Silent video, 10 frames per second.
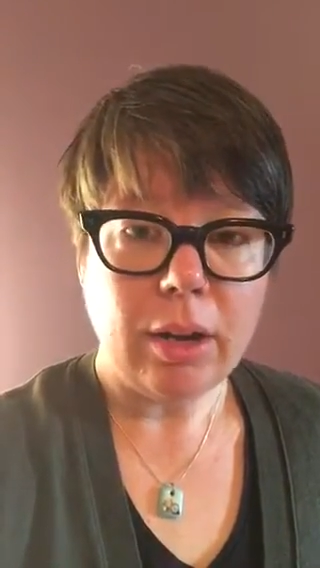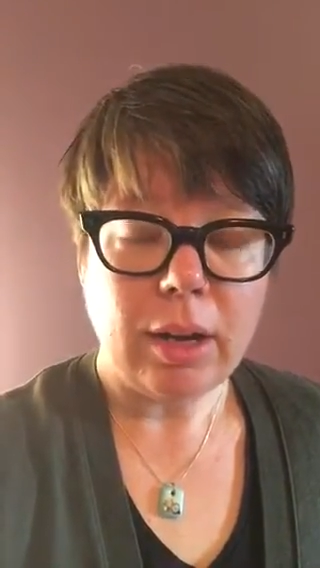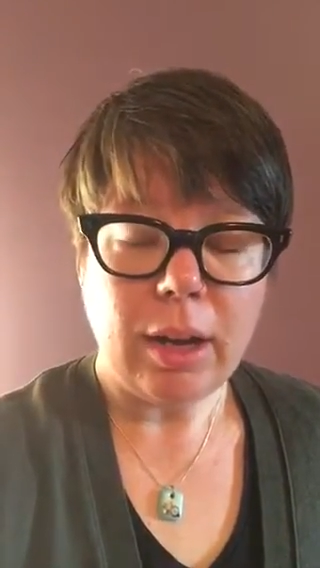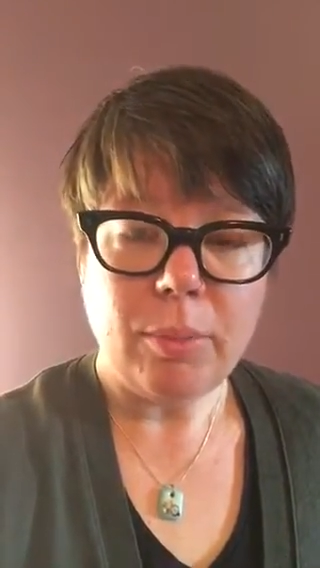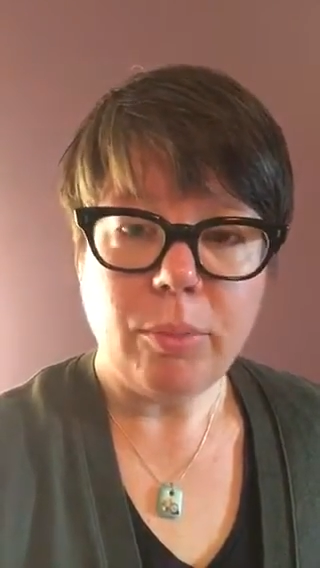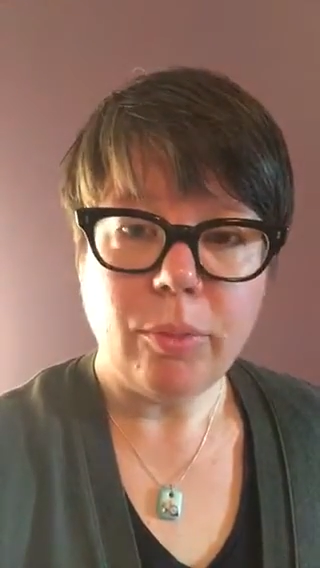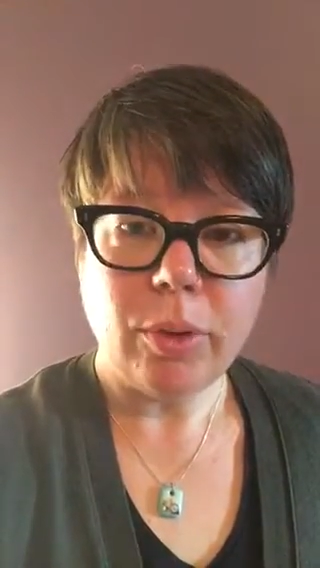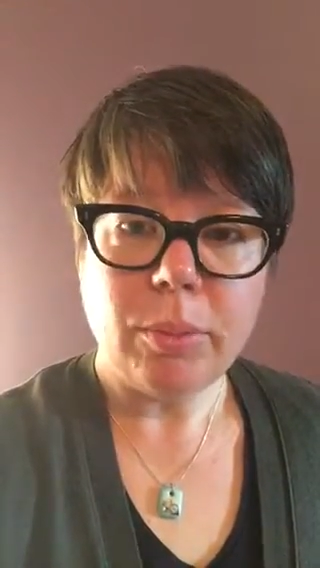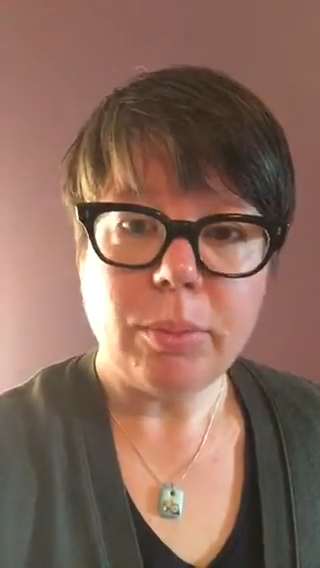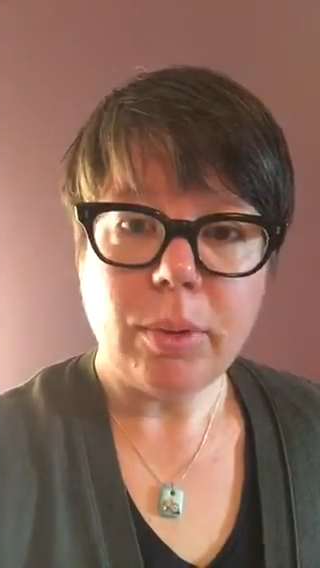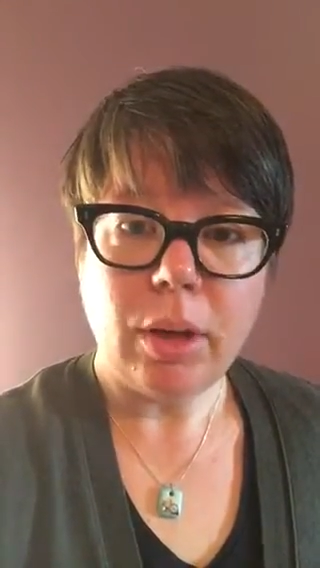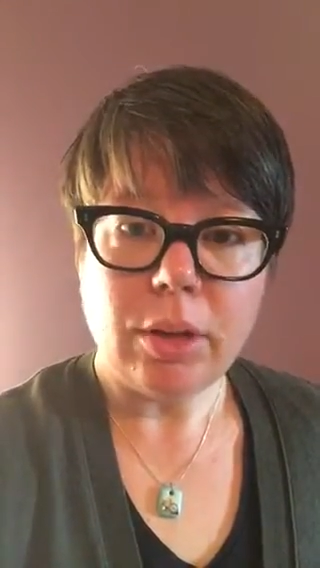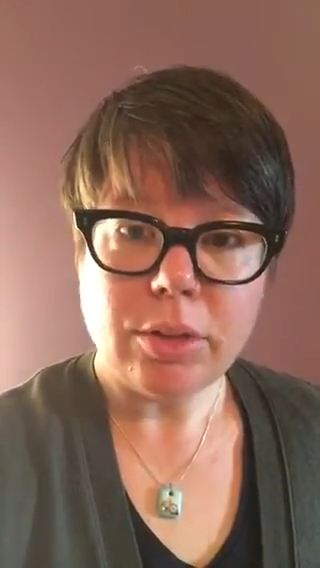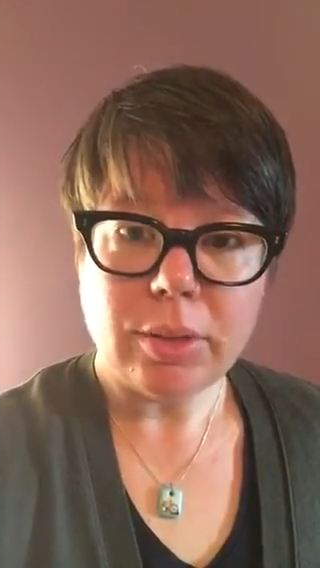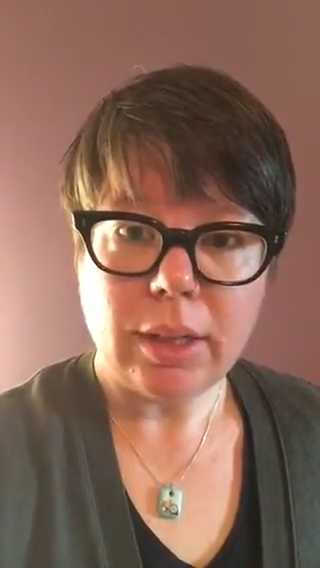come from
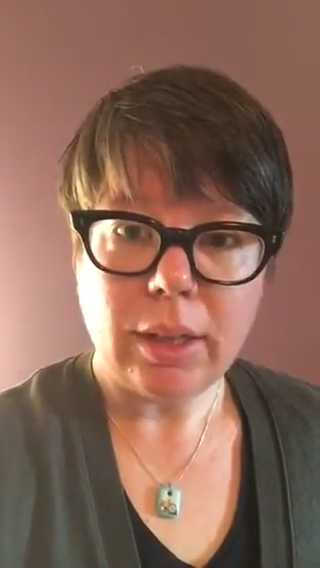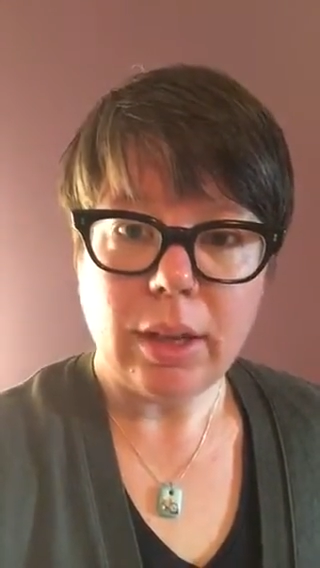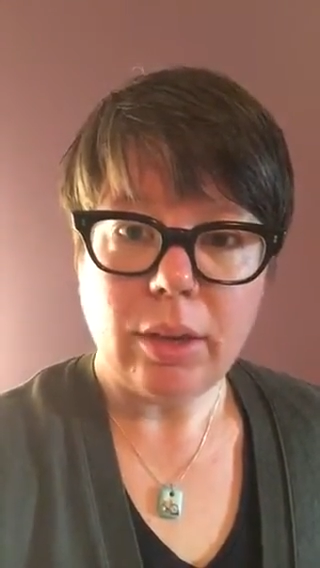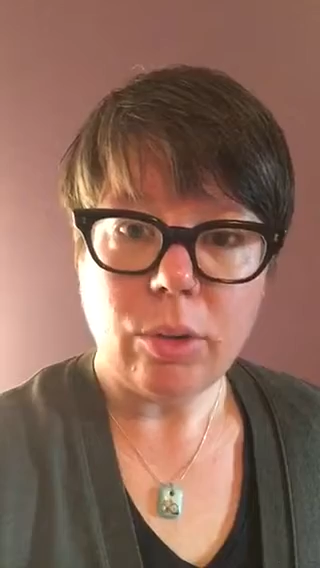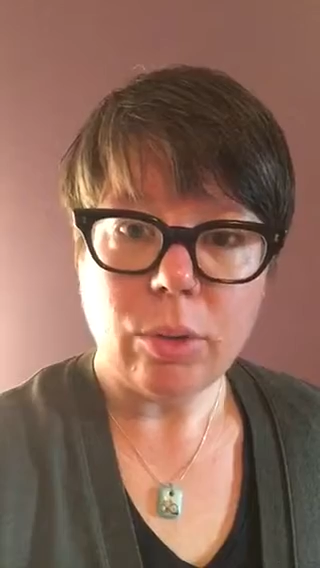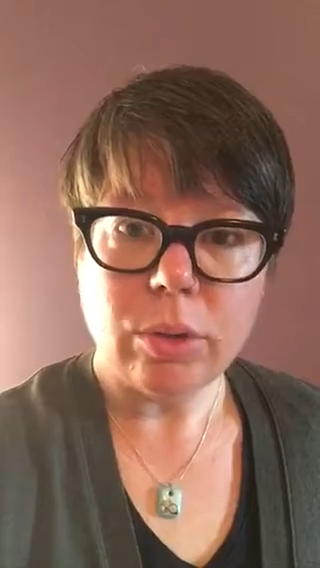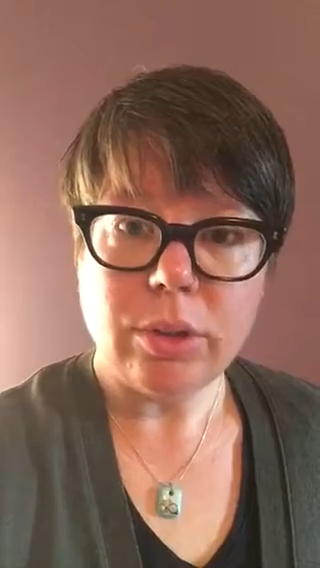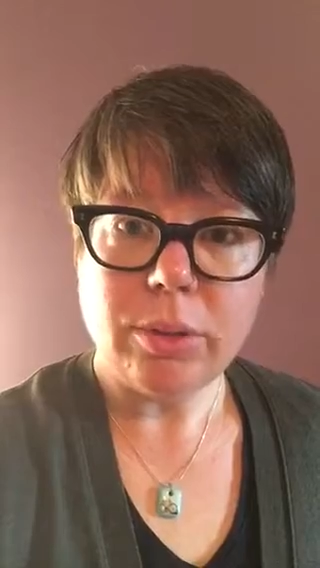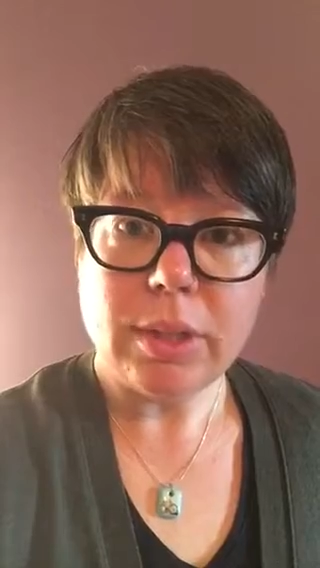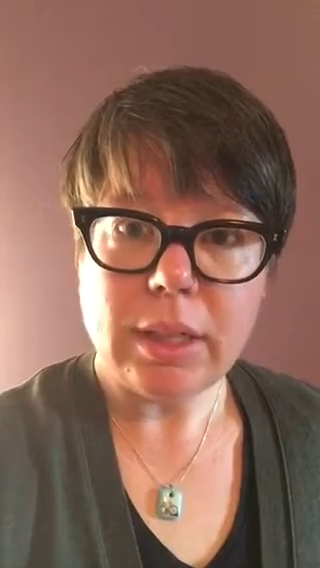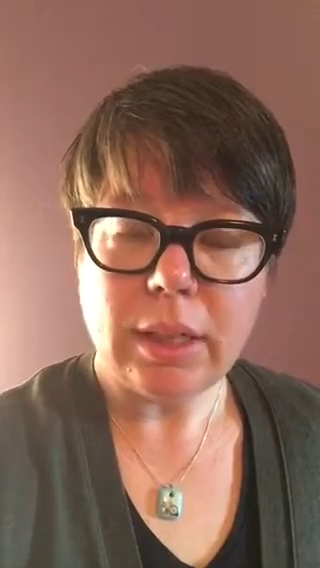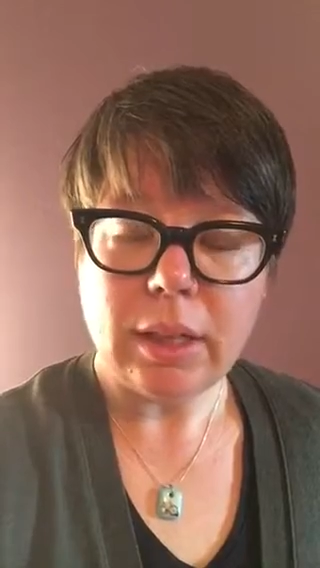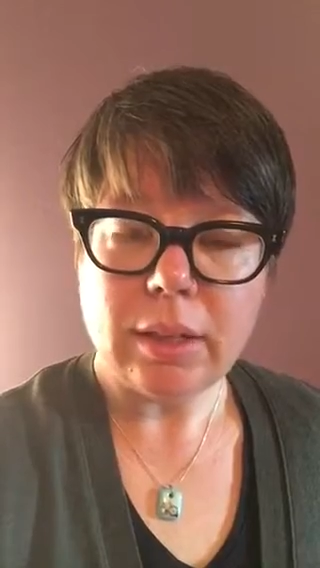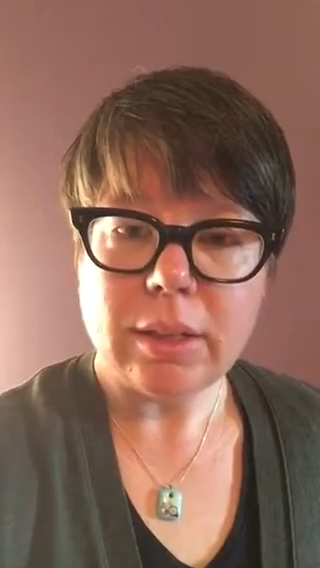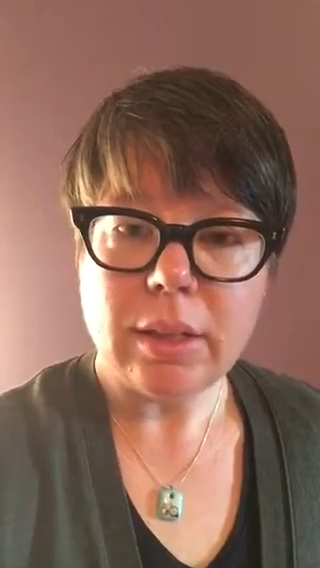Australia or New
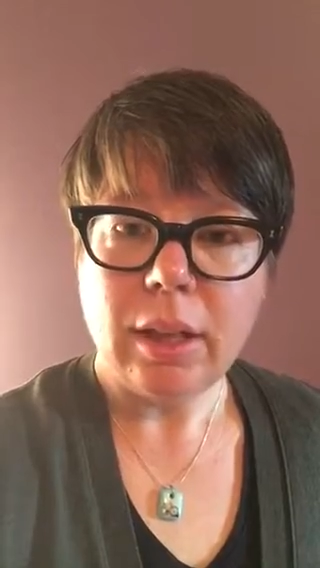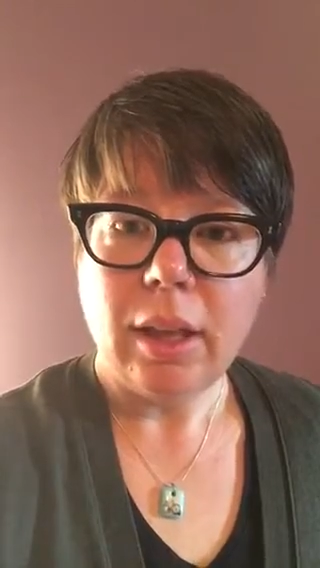Zealand,